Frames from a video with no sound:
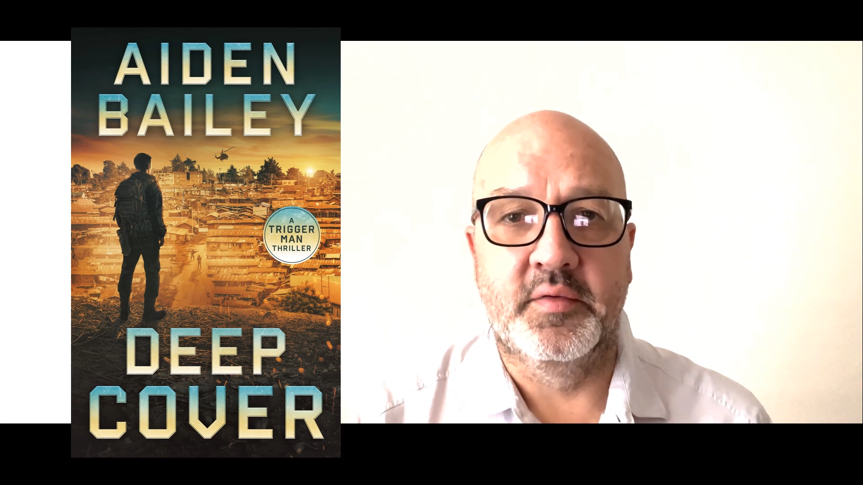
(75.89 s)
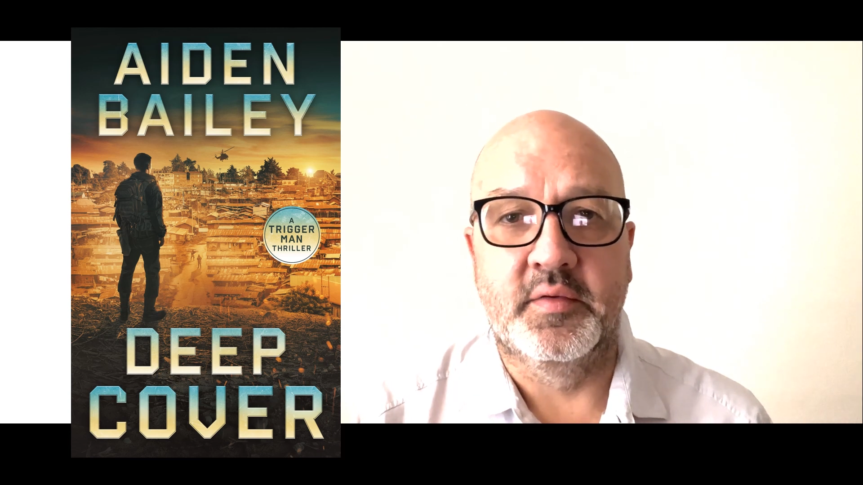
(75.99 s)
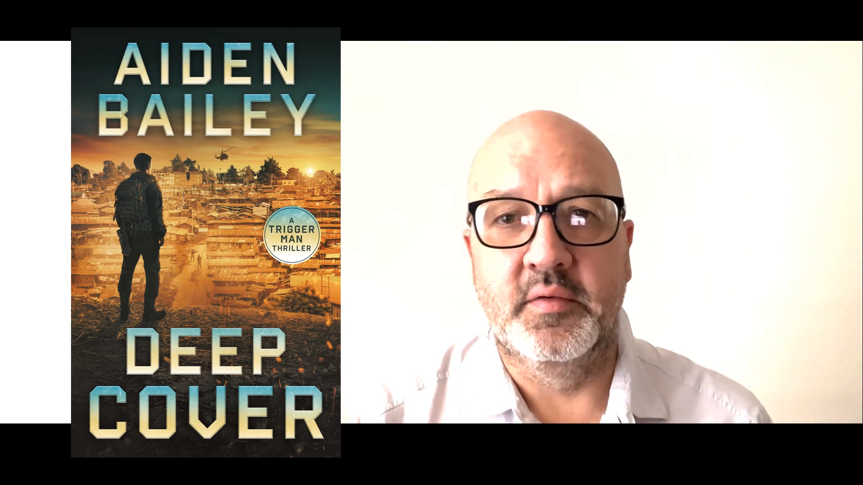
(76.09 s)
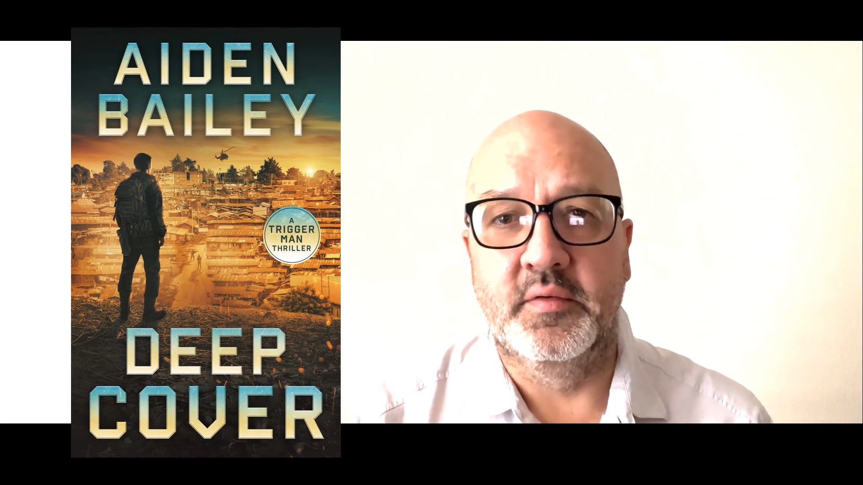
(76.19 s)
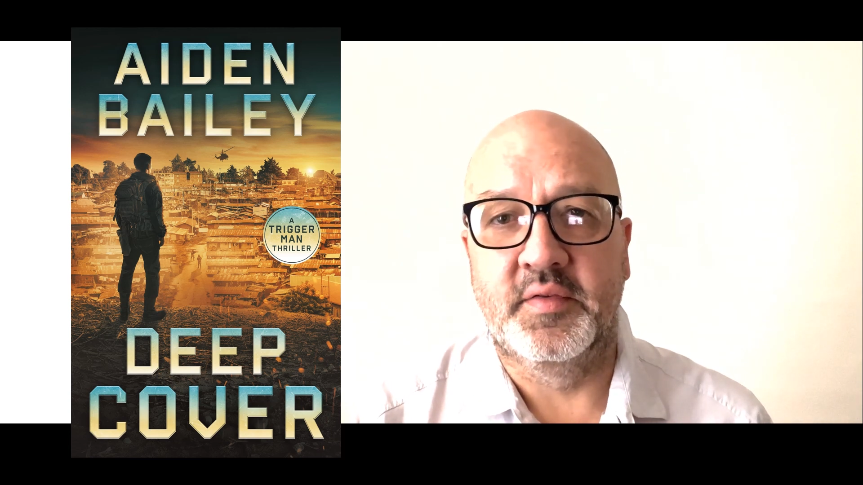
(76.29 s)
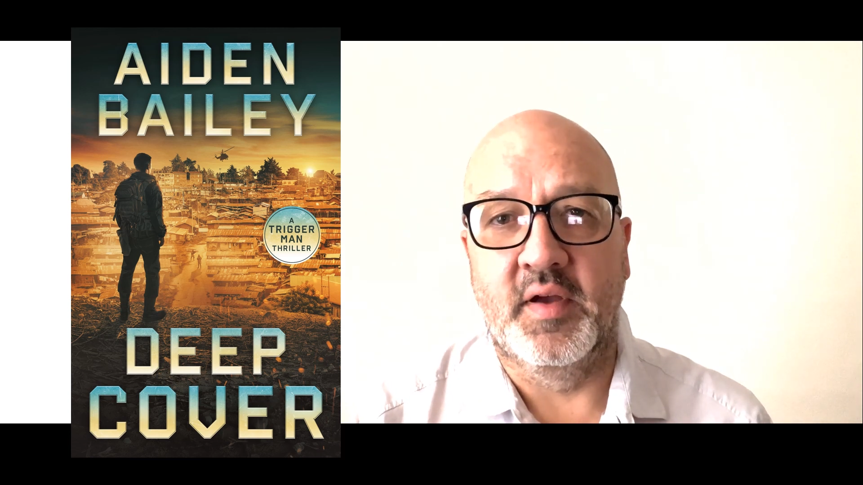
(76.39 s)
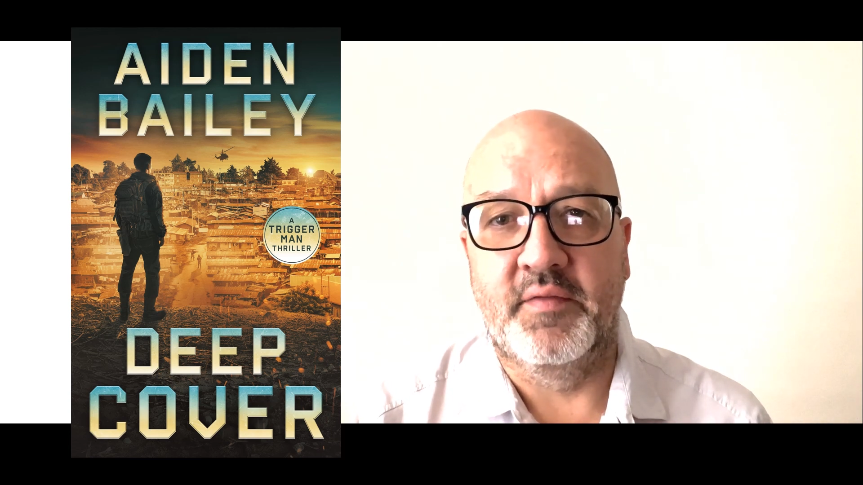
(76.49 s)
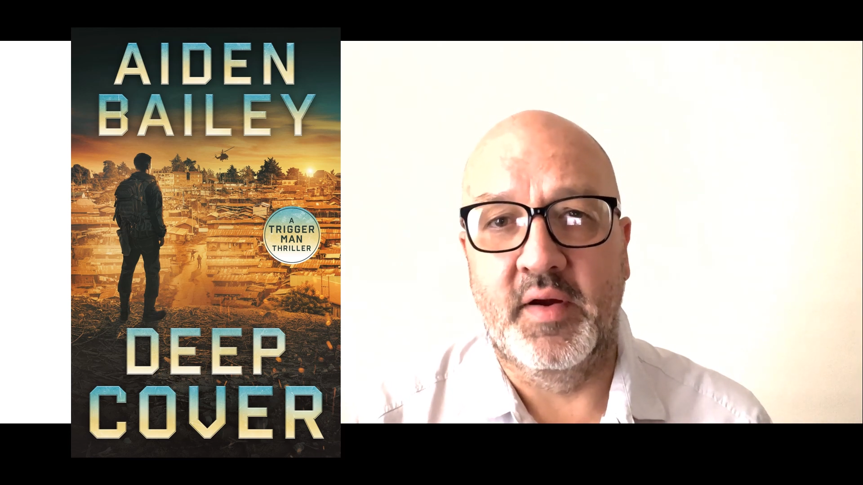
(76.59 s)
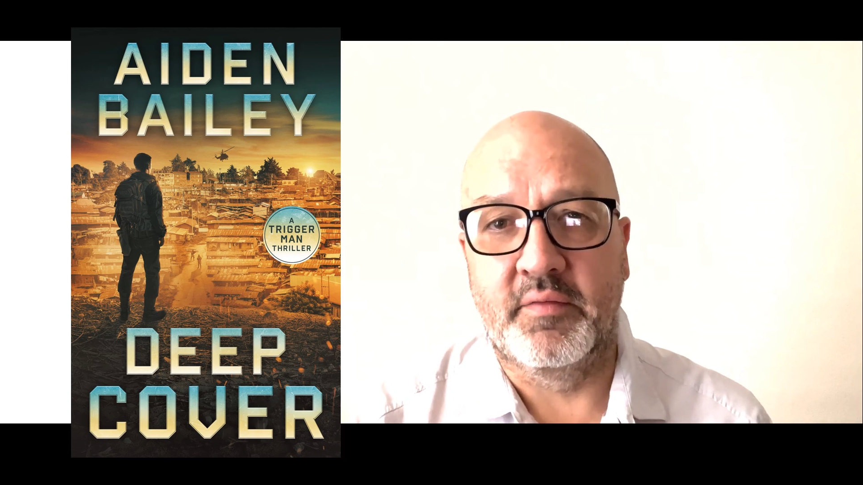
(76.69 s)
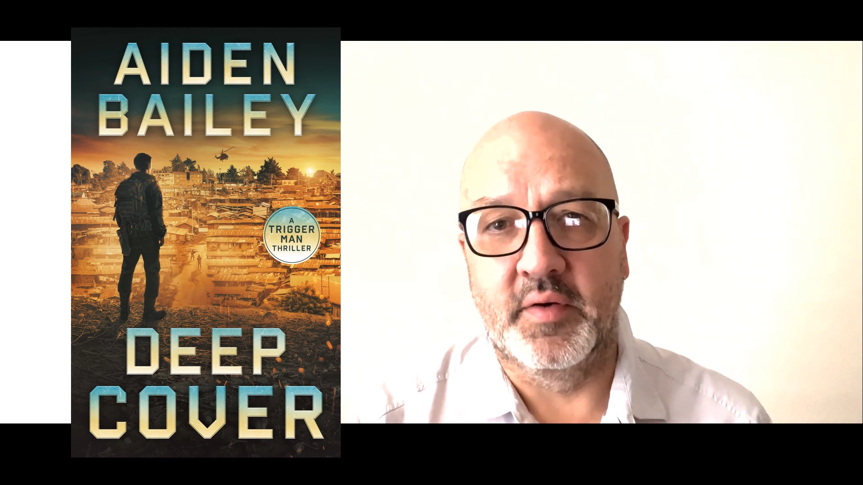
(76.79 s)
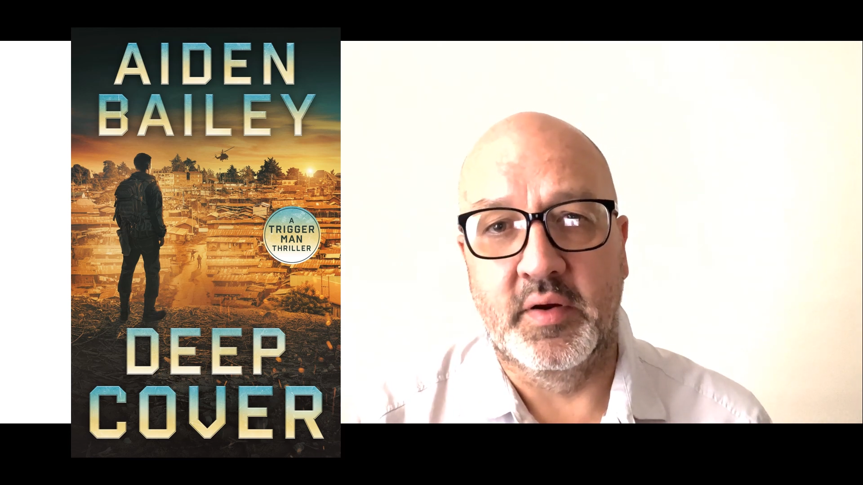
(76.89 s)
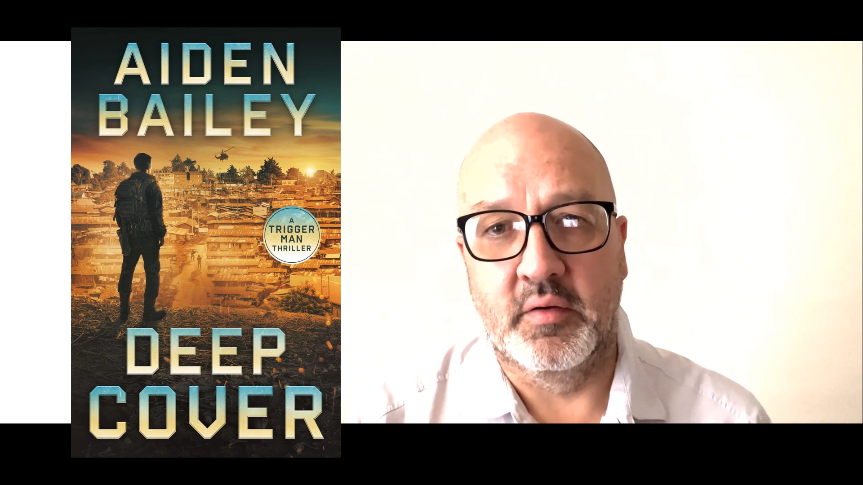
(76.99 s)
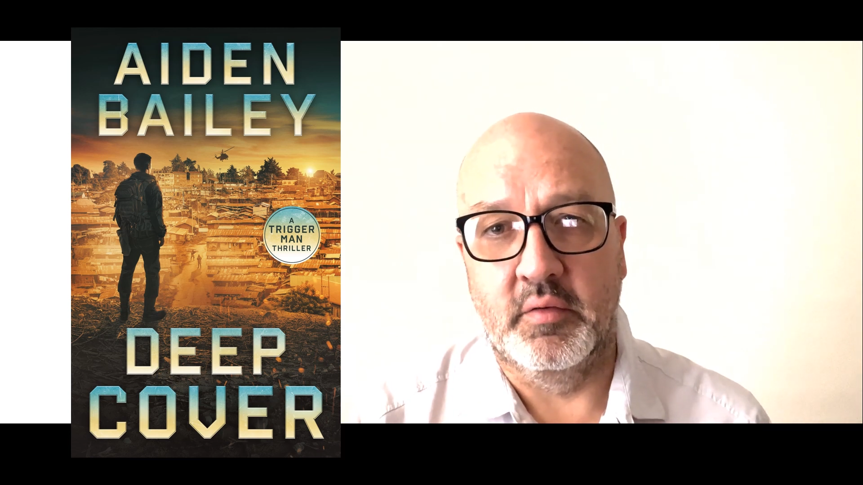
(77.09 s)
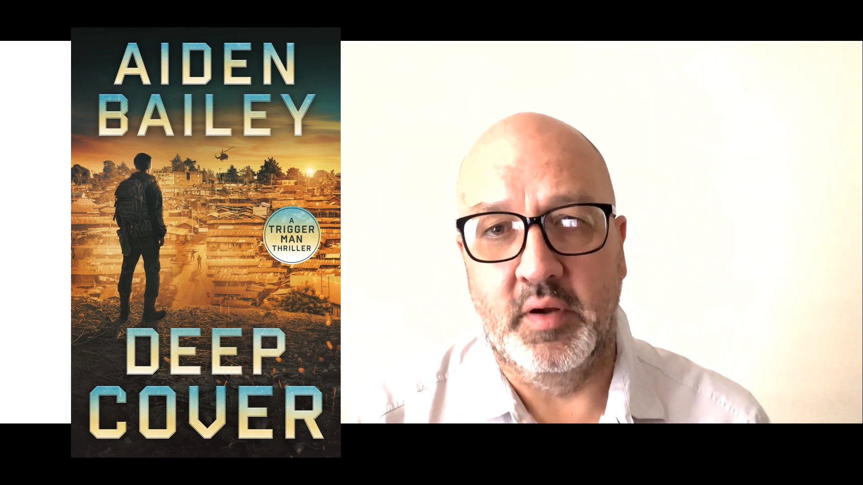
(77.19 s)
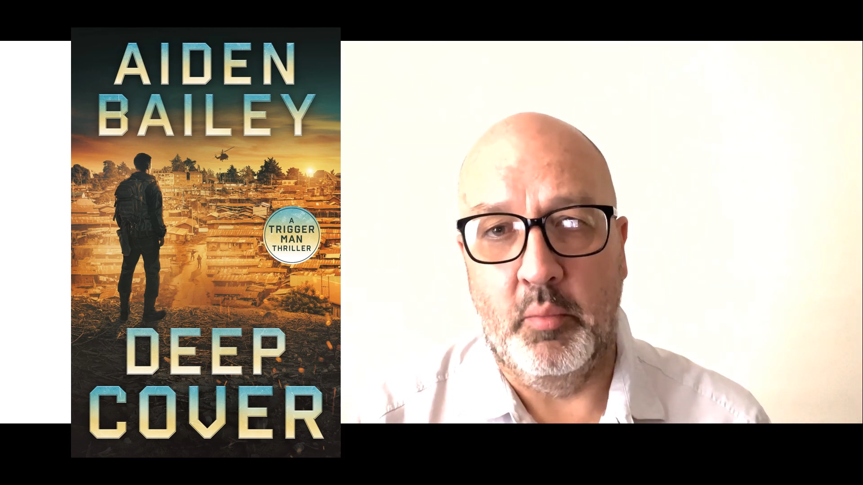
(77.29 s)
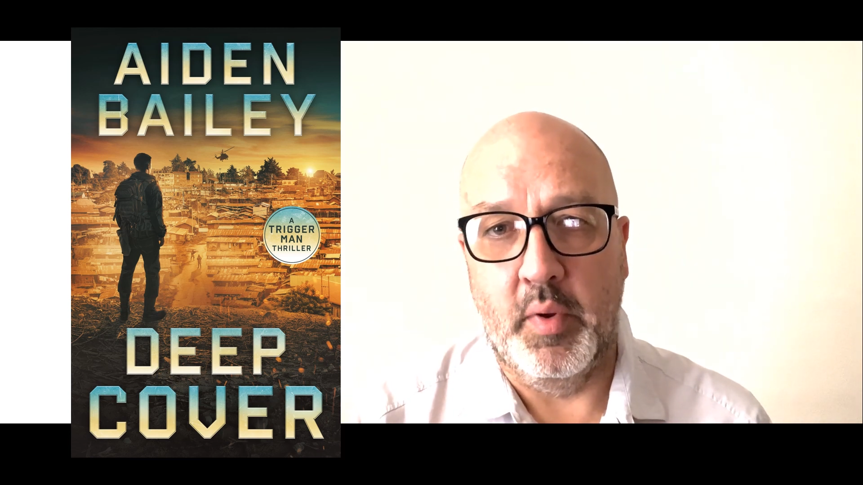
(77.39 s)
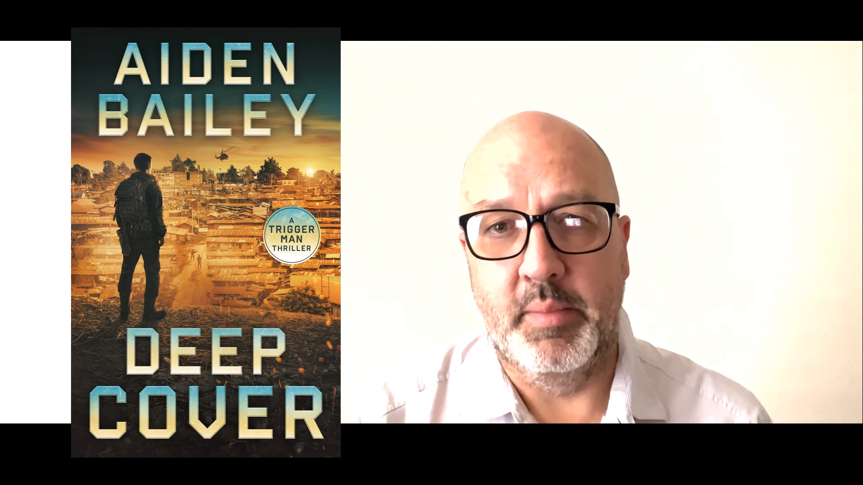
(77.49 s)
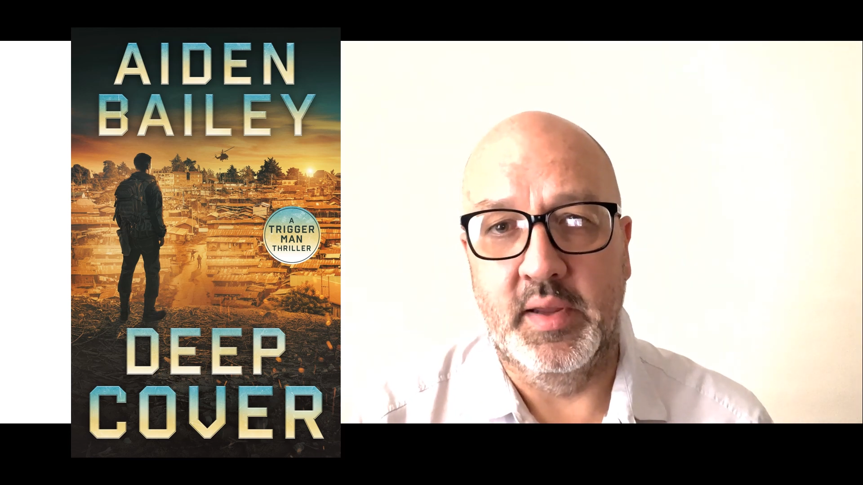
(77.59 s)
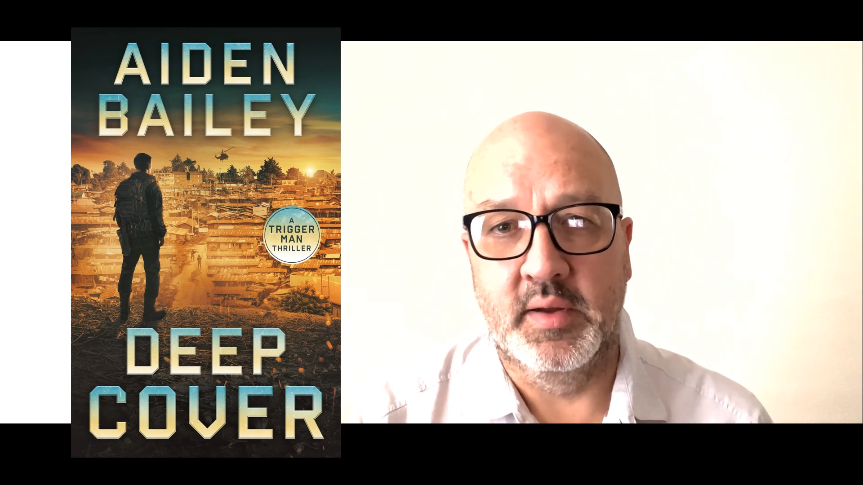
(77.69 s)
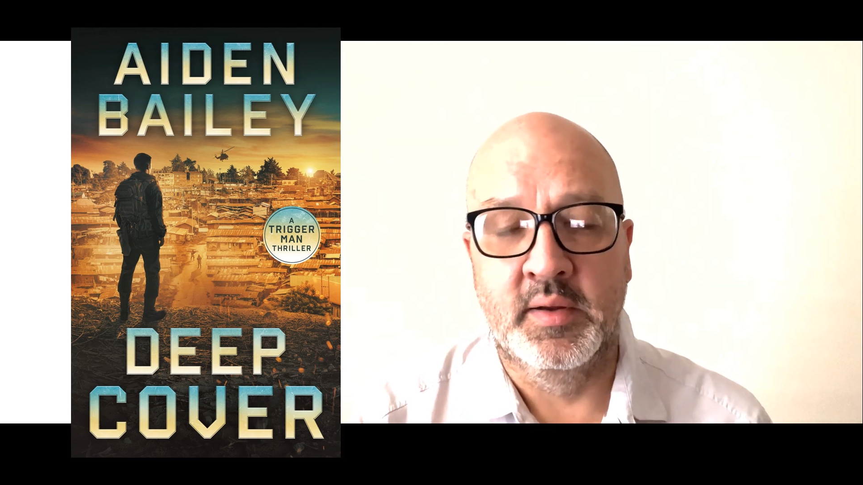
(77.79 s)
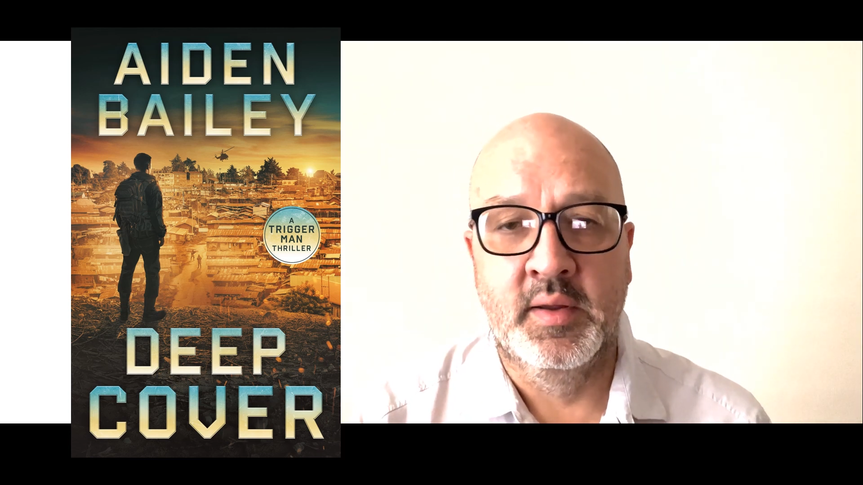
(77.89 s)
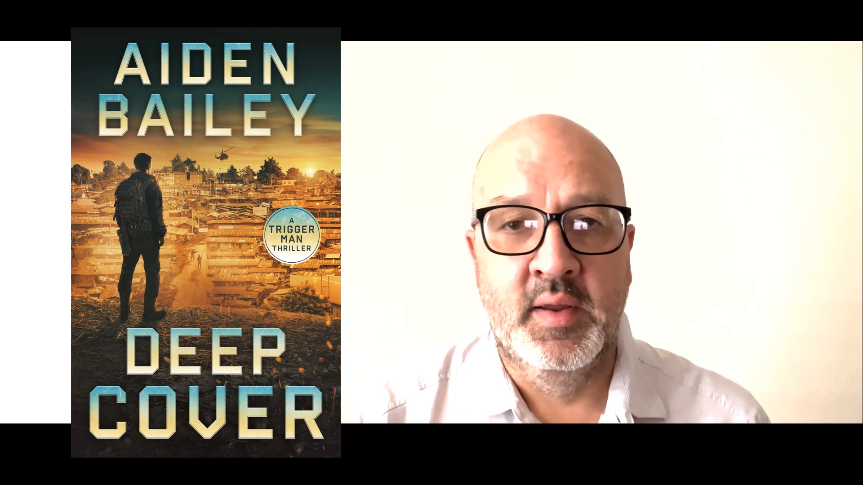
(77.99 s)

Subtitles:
to South Africa and Namibia